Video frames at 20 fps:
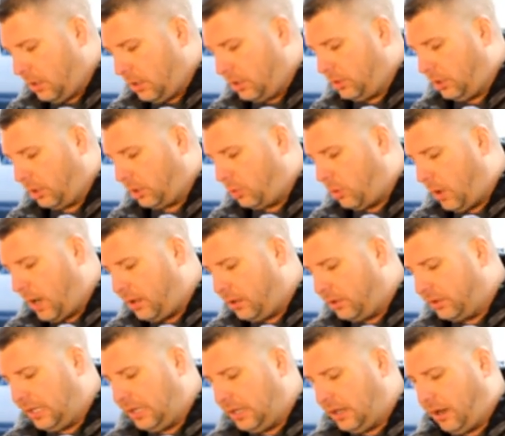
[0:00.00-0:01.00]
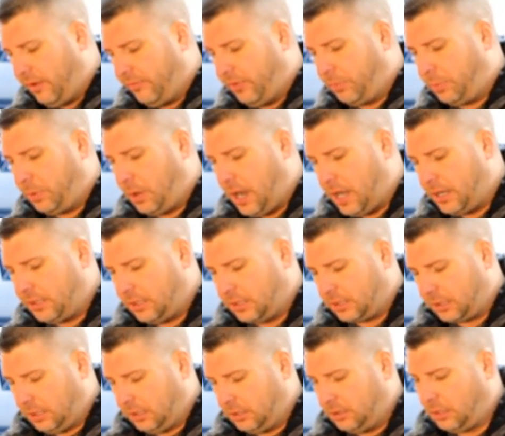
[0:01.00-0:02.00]
The quality of the
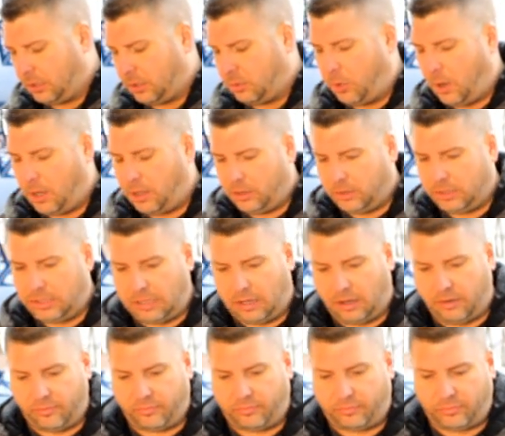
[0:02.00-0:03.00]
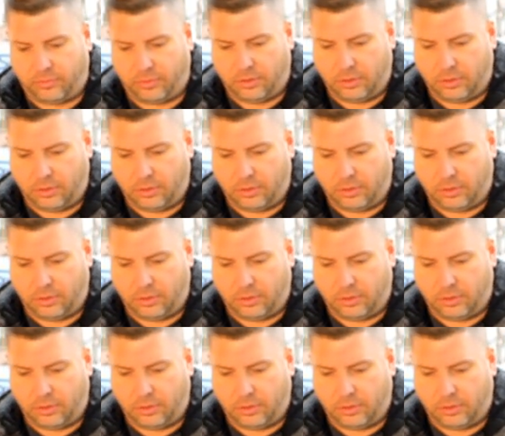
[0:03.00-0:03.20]
product, the quality of